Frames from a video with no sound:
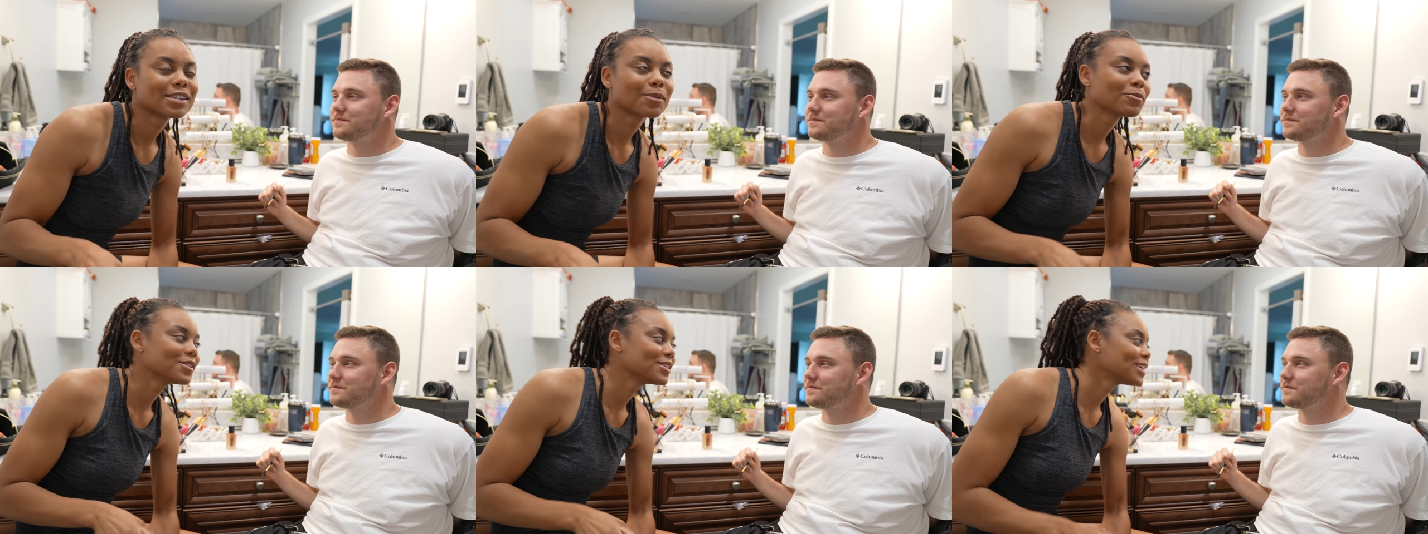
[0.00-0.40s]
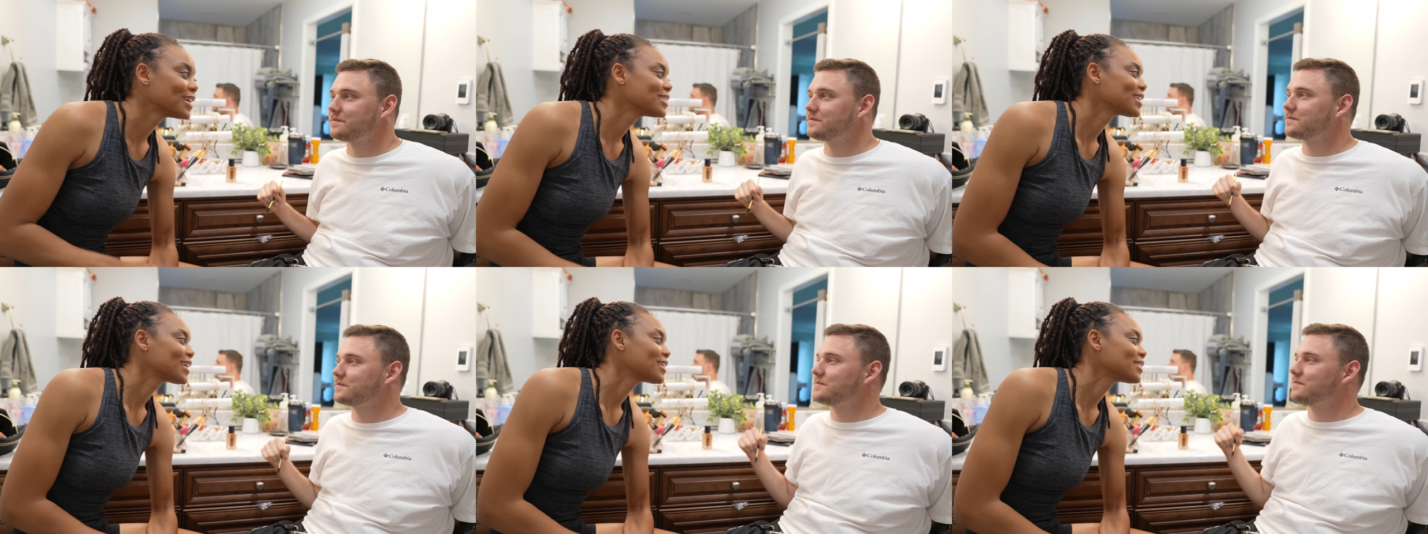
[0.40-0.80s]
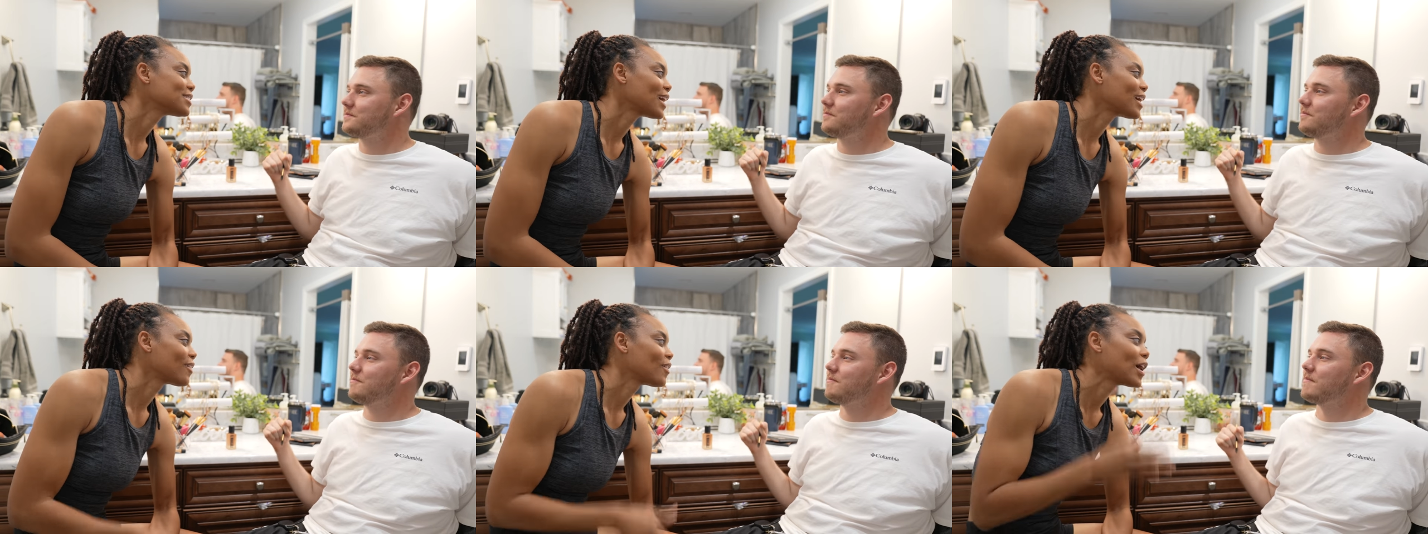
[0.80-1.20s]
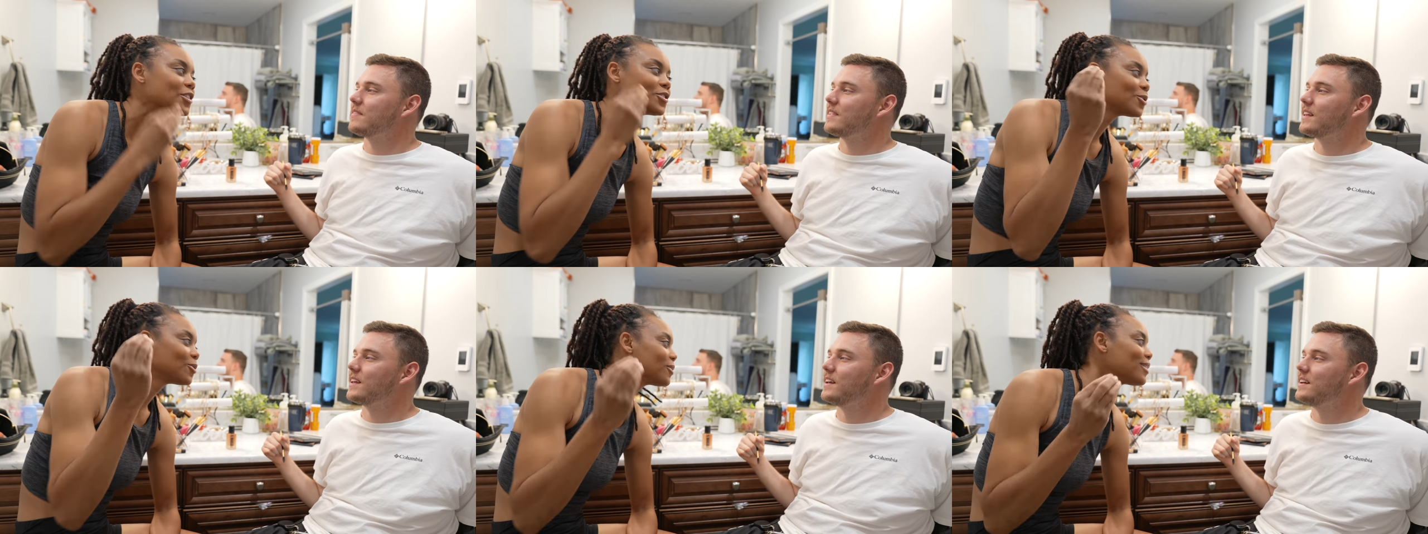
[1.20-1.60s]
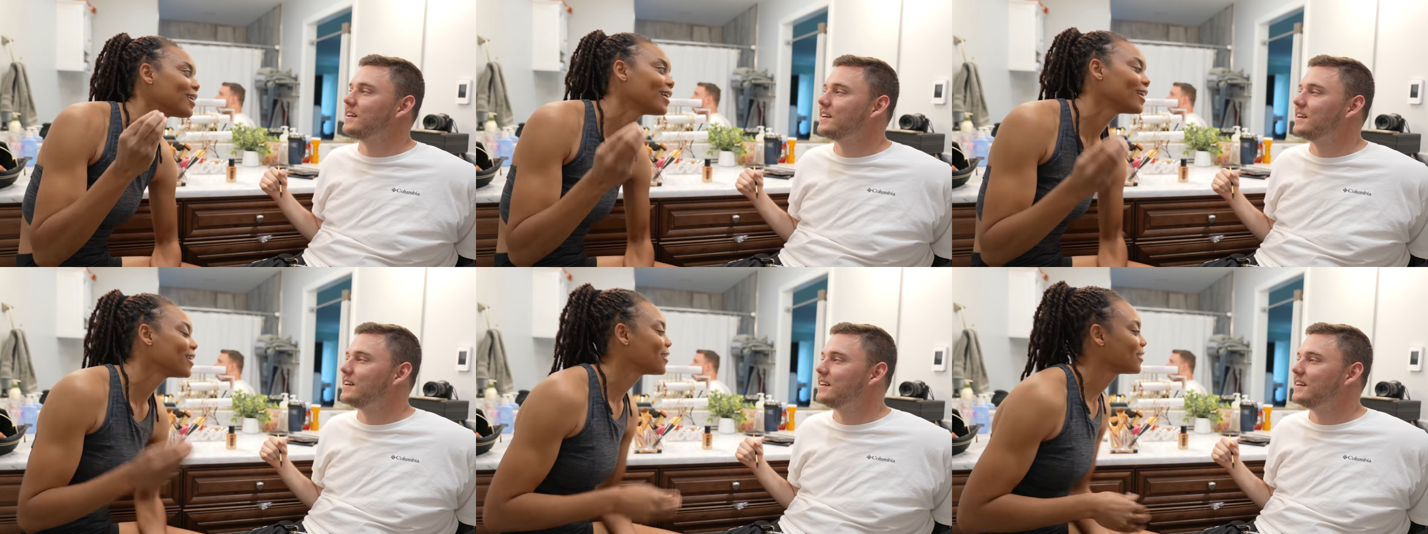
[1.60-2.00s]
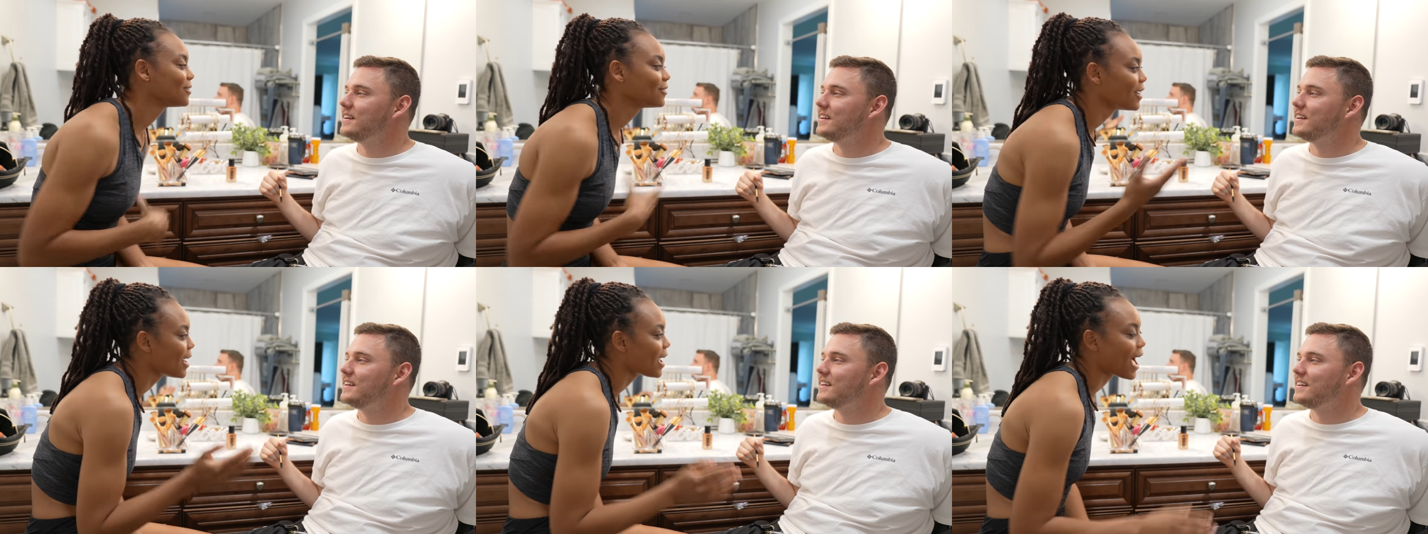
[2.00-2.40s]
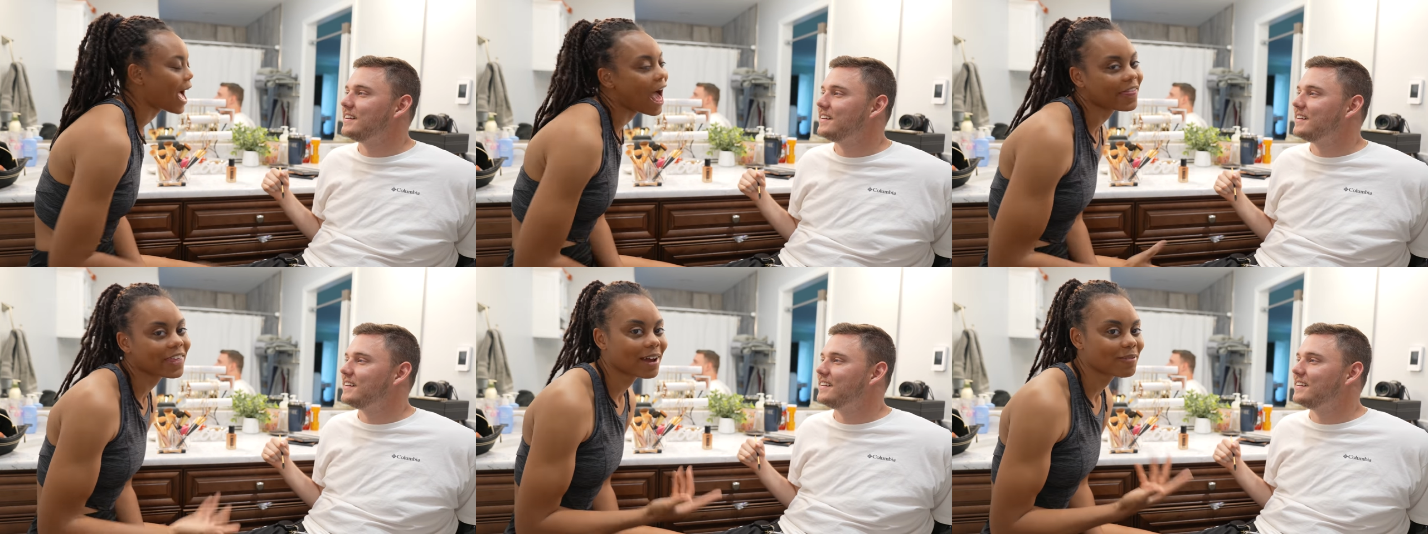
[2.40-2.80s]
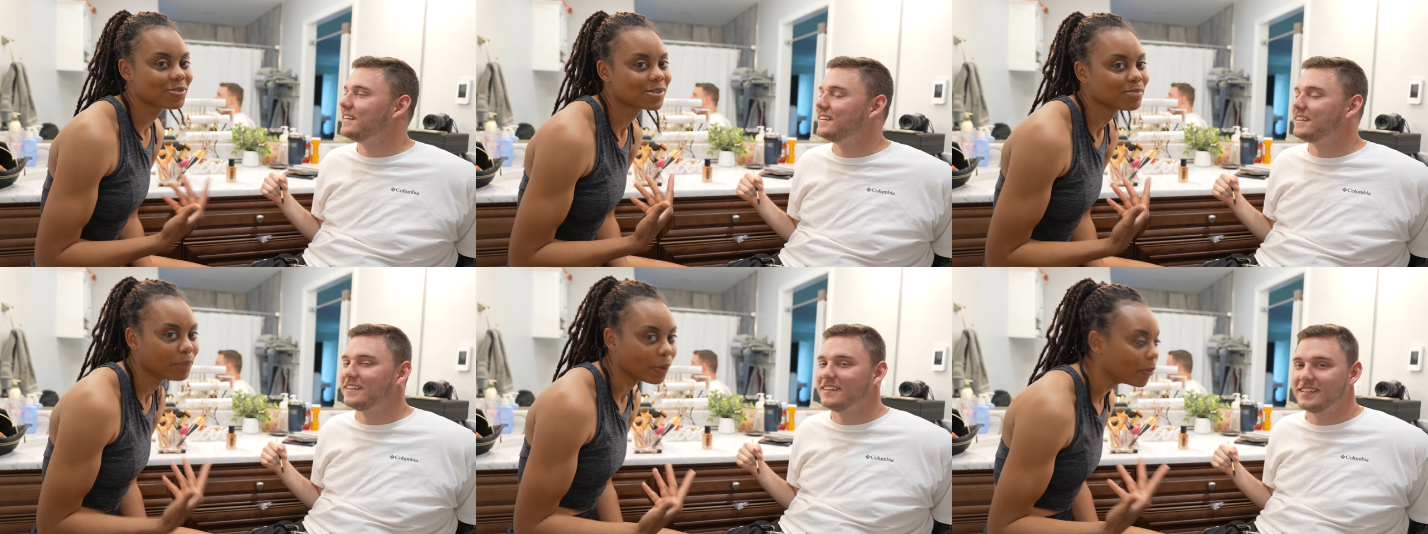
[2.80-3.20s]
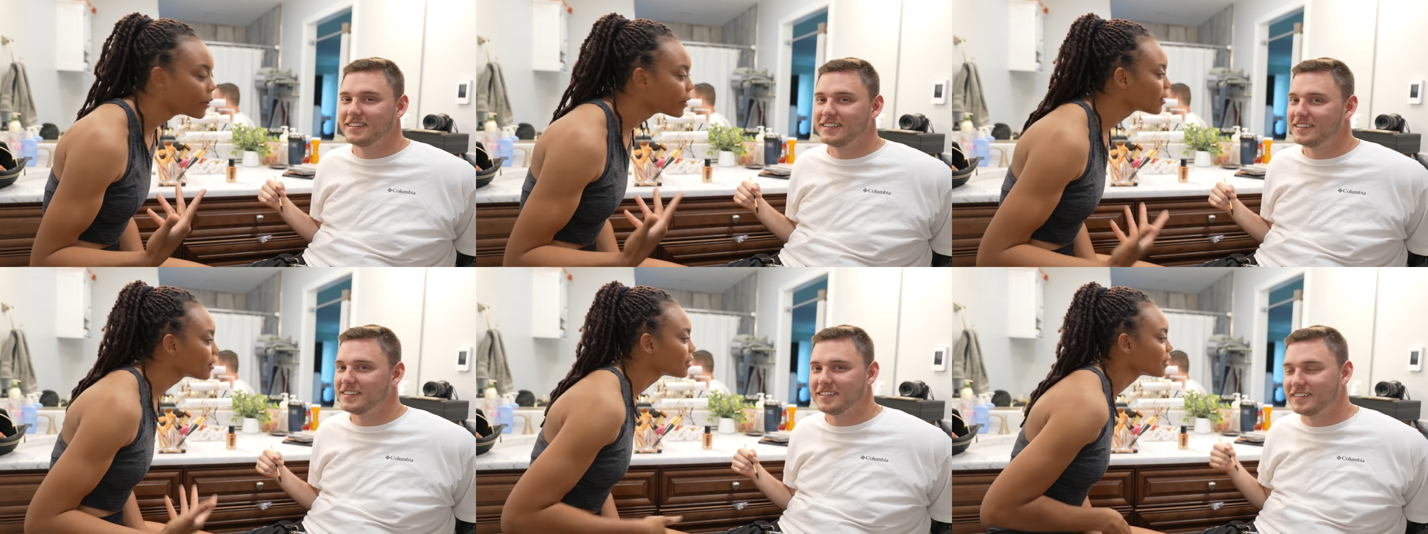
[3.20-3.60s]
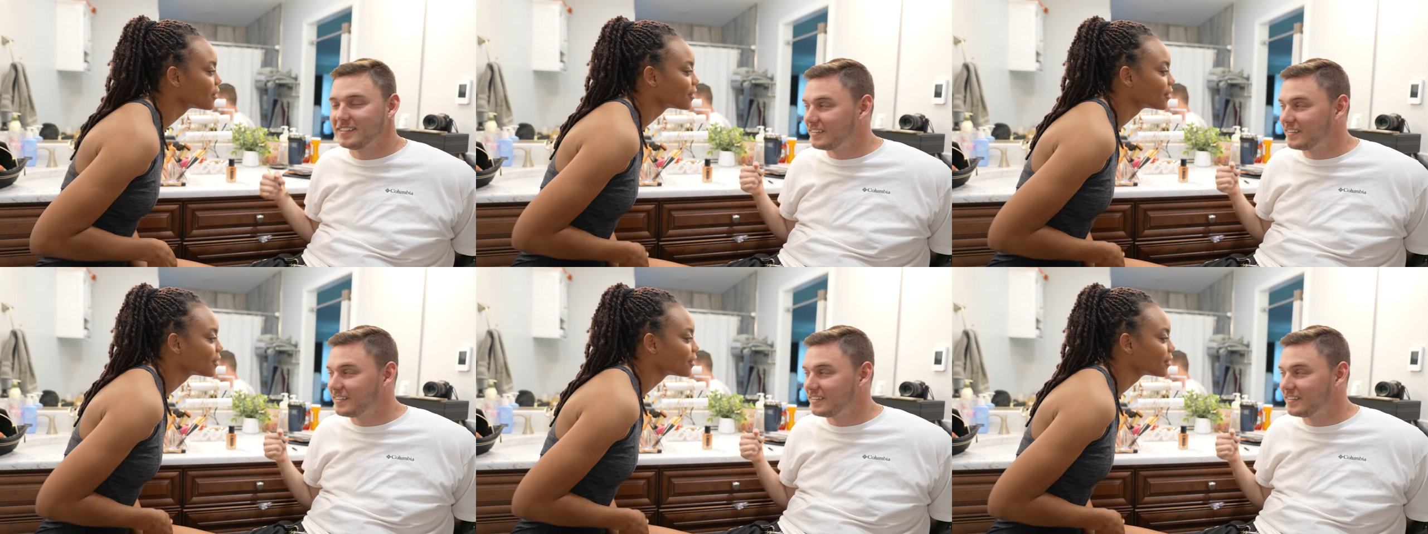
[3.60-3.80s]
Speaker 1: Someone said it's like a psychological thing. I think I'm just bored.